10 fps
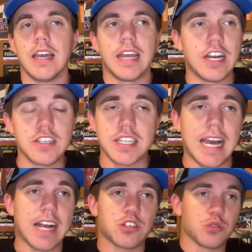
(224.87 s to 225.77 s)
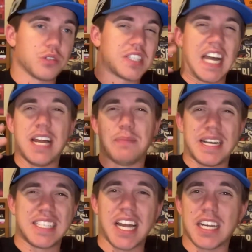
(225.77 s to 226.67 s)
here's an actual
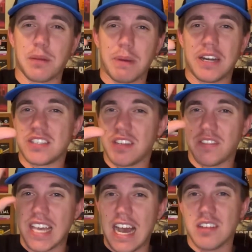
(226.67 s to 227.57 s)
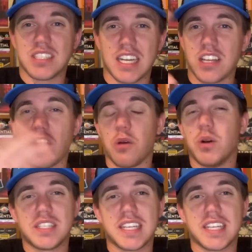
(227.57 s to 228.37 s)
side-by-side comparison of the outside of the car. Once